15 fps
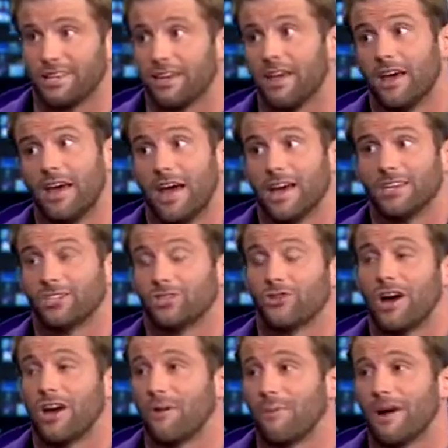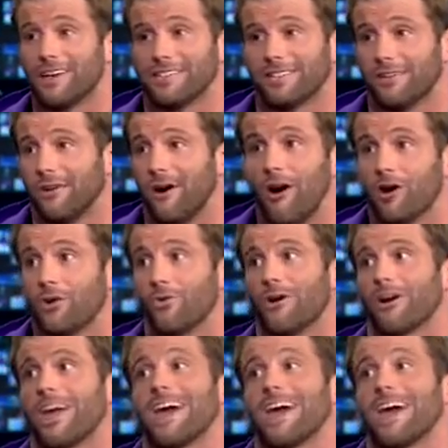and just try your best and hard work.